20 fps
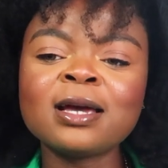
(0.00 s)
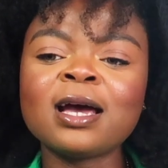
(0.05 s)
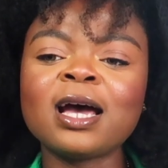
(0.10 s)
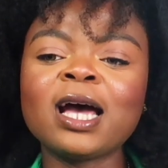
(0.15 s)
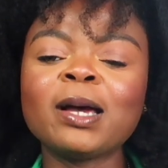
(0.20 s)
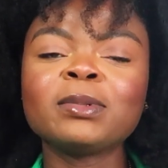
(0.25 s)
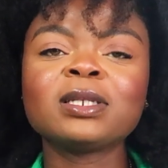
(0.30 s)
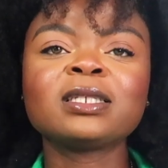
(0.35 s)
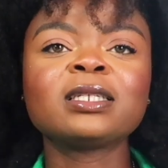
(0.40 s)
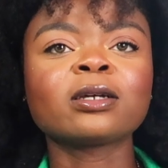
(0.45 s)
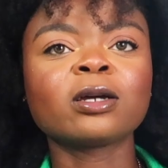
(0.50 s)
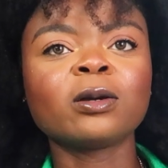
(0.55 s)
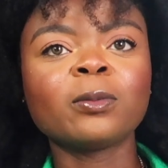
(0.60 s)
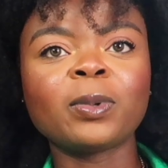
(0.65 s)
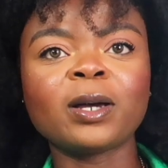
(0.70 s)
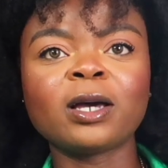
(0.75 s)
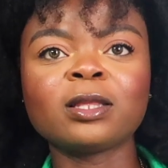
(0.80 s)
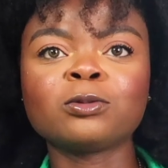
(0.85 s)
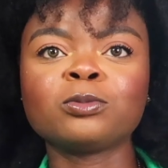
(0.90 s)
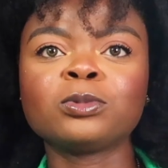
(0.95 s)
The second
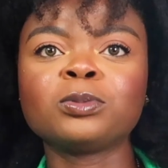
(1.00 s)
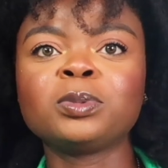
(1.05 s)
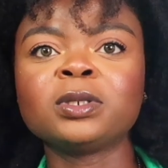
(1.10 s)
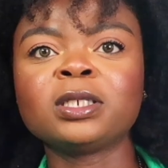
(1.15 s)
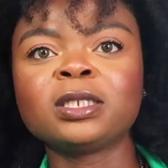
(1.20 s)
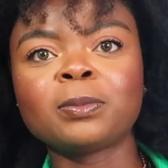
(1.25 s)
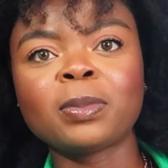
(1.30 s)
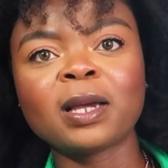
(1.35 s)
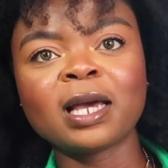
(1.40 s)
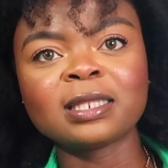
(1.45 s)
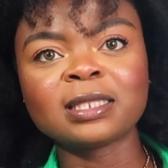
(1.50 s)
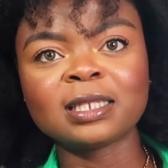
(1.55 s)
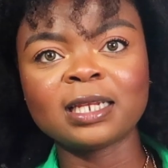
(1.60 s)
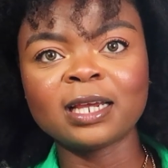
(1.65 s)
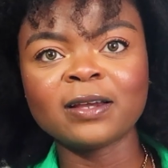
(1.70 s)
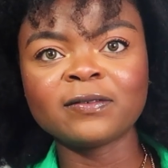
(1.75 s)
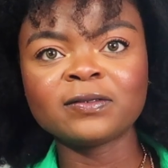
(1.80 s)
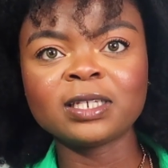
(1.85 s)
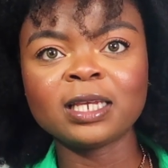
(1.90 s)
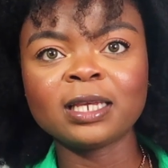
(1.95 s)
path would be the path that
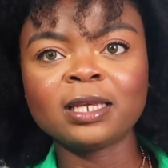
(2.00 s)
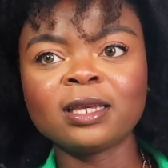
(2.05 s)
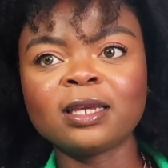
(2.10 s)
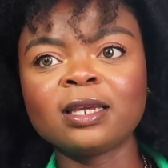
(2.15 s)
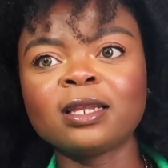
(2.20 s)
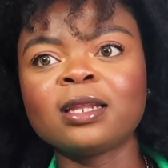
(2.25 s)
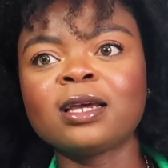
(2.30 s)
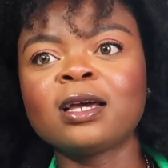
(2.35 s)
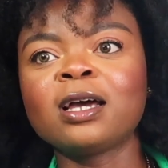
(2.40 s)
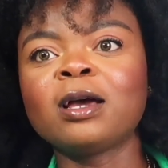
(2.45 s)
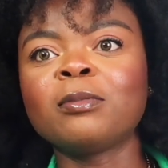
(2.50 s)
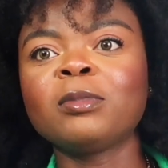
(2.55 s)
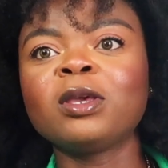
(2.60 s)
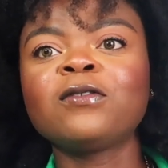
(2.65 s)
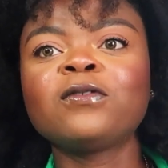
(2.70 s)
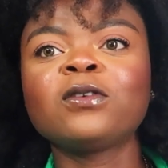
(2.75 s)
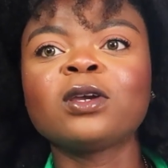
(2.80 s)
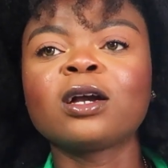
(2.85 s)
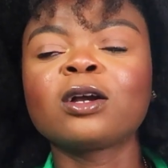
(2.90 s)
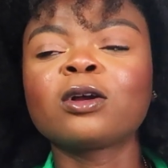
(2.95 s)
I've taken.
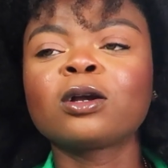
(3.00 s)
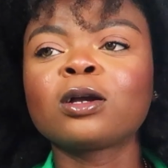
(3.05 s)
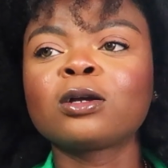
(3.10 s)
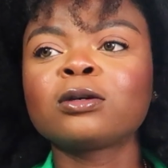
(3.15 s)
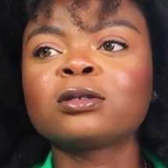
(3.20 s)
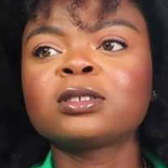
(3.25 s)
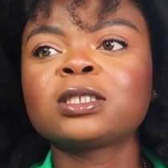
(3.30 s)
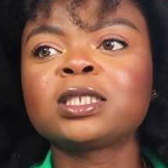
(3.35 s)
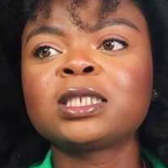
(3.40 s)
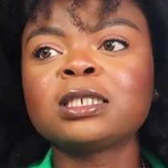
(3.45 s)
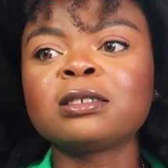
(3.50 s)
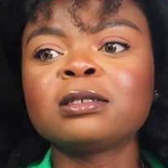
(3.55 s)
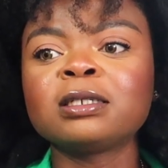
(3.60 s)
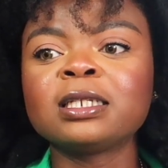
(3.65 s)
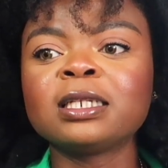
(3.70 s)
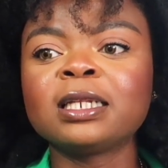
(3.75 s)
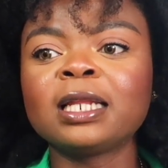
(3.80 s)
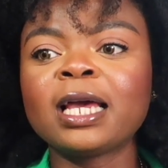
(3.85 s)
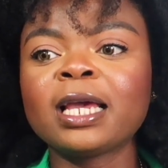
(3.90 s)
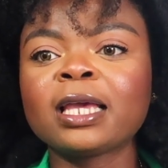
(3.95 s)
If you're still
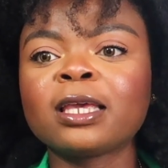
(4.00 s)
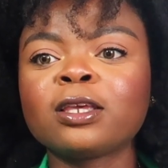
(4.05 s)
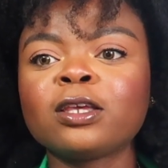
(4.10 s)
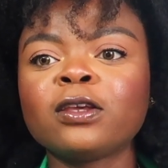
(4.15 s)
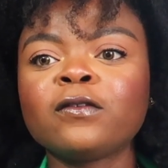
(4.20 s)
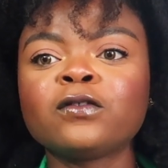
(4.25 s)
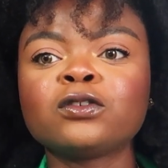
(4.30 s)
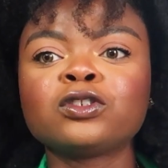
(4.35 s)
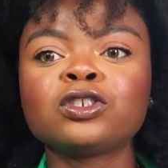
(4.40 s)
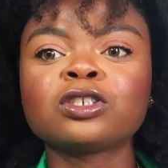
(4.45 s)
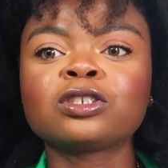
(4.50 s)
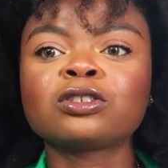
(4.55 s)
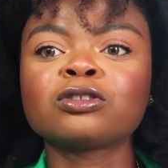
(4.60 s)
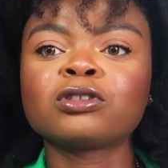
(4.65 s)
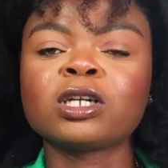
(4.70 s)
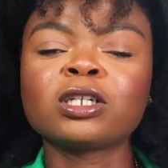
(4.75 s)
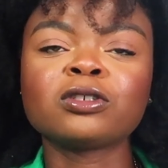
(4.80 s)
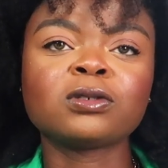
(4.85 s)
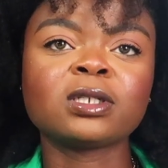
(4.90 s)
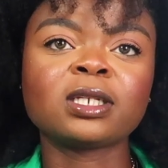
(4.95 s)
like, if you just
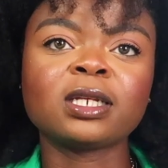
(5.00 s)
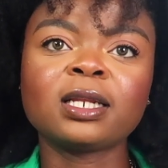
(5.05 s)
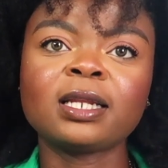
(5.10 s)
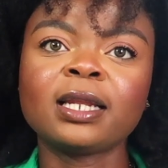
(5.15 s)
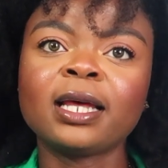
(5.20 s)
graduated